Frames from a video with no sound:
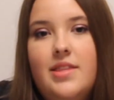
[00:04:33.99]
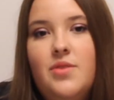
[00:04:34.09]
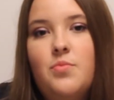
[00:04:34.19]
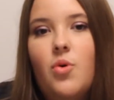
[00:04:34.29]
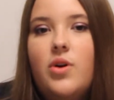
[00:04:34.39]
In
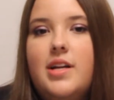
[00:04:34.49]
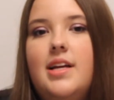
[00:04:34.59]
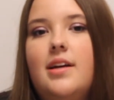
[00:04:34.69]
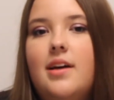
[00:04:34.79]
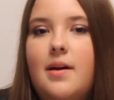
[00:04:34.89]
the
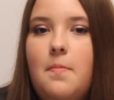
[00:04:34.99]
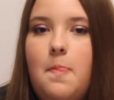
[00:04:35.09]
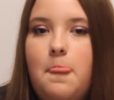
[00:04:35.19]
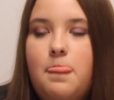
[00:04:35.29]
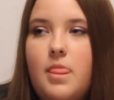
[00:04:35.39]
morning,
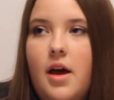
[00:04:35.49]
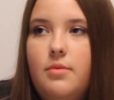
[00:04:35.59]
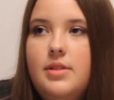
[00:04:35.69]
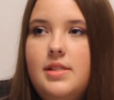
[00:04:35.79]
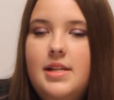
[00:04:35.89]
I
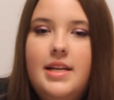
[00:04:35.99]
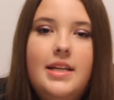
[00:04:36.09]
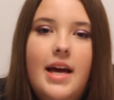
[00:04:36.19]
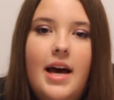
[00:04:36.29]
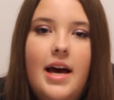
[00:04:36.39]
was
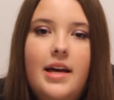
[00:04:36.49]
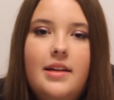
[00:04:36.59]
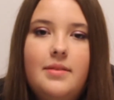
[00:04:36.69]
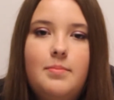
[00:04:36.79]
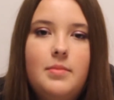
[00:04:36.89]
sitting at
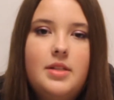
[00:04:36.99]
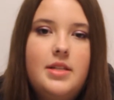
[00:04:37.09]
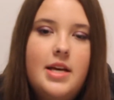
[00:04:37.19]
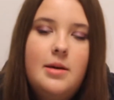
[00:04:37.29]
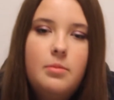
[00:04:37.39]
the
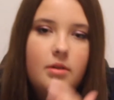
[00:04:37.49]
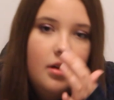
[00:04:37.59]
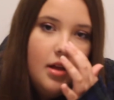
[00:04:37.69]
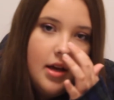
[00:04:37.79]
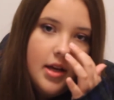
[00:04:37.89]

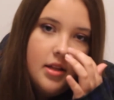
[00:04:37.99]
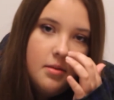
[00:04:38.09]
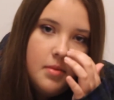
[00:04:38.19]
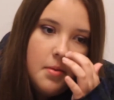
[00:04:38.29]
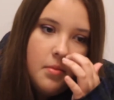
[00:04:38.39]
table, and
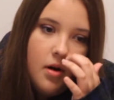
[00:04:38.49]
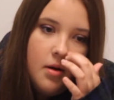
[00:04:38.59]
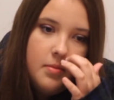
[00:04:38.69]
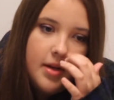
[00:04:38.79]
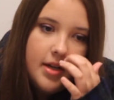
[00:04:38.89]
then my
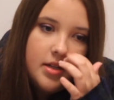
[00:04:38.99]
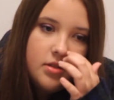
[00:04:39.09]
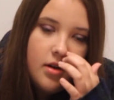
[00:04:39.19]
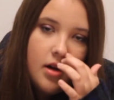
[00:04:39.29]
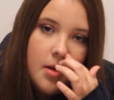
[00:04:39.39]
mom, I
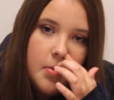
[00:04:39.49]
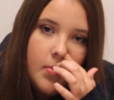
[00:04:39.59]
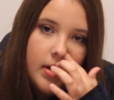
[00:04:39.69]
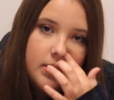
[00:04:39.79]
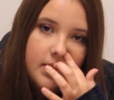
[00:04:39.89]
guess, got up and
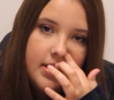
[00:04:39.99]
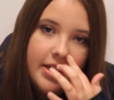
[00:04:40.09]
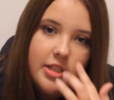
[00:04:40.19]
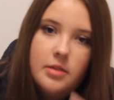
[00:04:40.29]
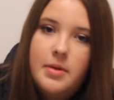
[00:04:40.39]
walked in the kitchen.